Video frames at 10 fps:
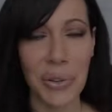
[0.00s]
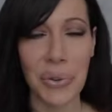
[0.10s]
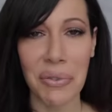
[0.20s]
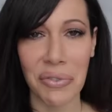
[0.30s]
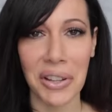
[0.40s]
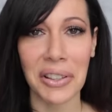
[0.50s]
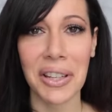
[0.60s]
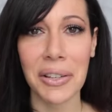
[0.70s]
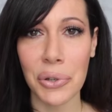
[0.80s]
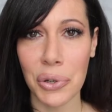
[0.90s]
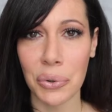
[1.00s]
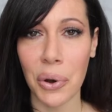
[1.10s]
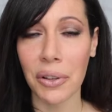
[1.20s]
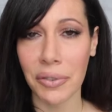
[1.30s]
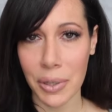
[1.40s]
You can find links to
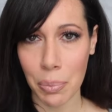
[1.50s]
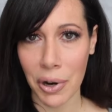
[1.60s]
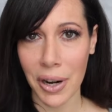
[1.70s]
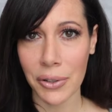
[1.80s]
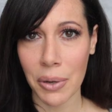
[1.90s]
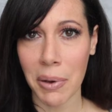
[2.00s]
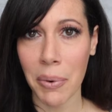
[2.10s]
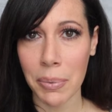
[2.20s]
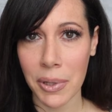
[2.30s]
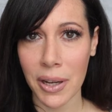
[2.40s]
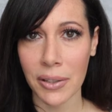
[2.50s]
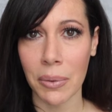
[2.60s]
all of these products on my website,